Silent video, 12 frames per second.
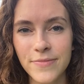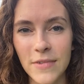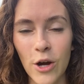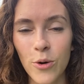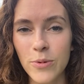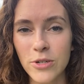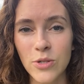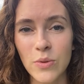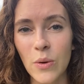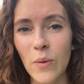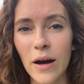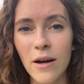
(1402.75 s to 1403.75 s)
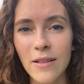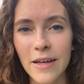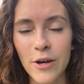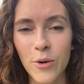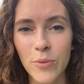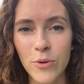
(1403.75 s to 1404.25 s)
I hope you're doing well. I
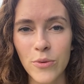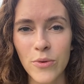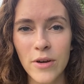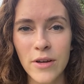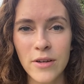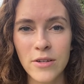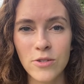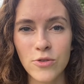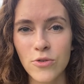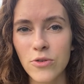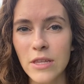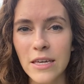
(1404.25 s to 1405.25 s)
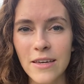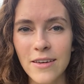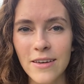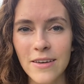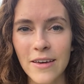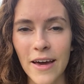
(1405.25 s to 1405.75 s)
hope you truly
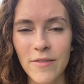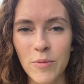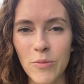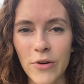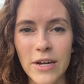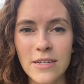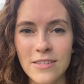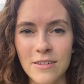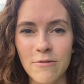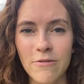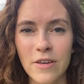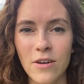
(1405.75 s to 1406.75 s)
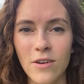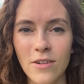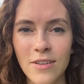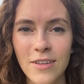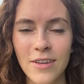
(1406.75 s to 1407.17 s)
have embraced and feel,